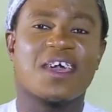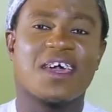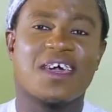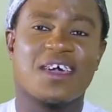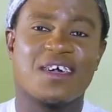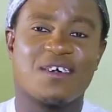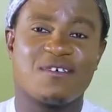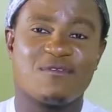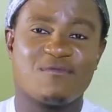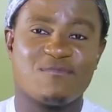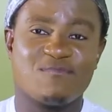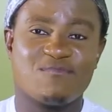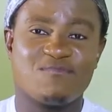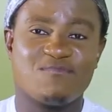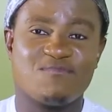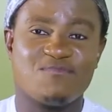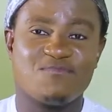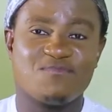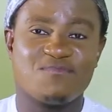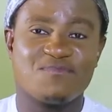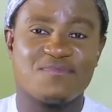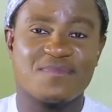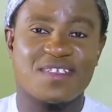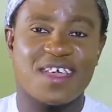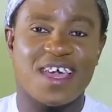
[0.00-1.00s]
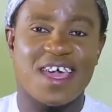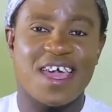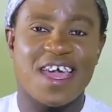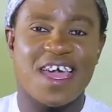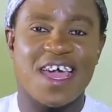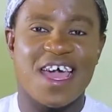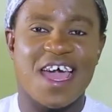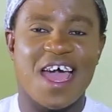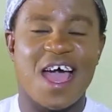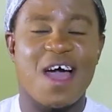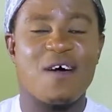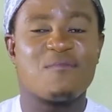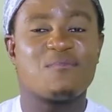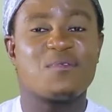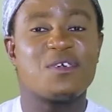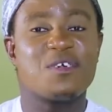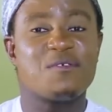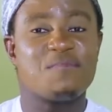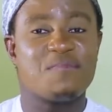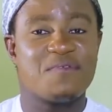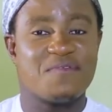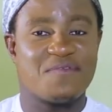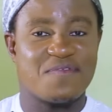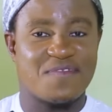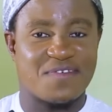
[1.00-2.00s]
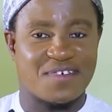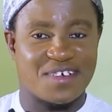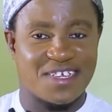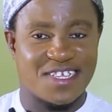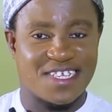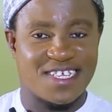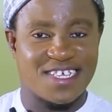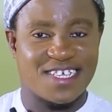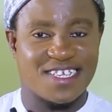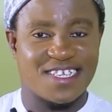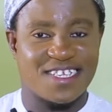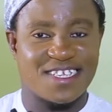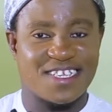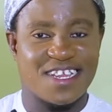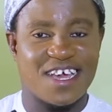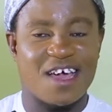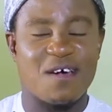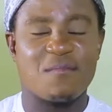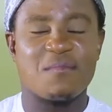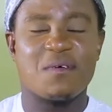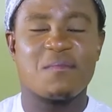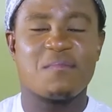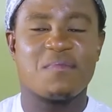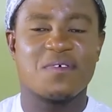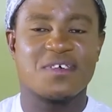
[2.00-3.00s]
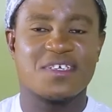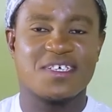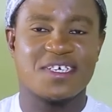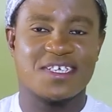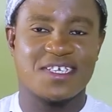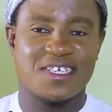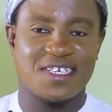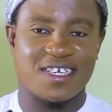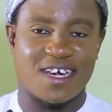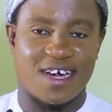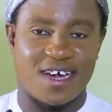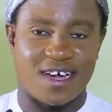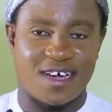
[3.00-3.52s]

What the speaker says: Okay. I'm Ibi Forson. Uh-huh. I'm a presenter,